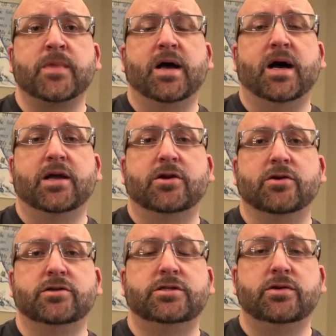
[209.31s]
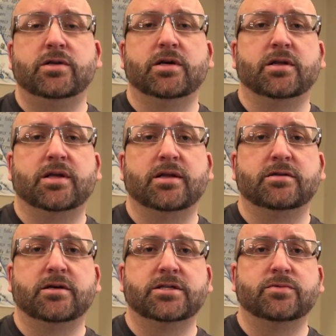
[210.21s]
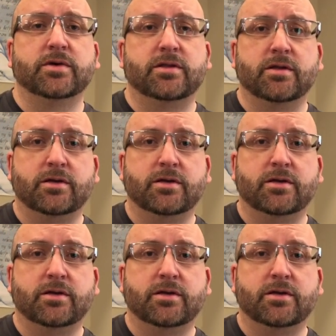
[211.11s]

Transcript: uh, I encourage you to get in touch with the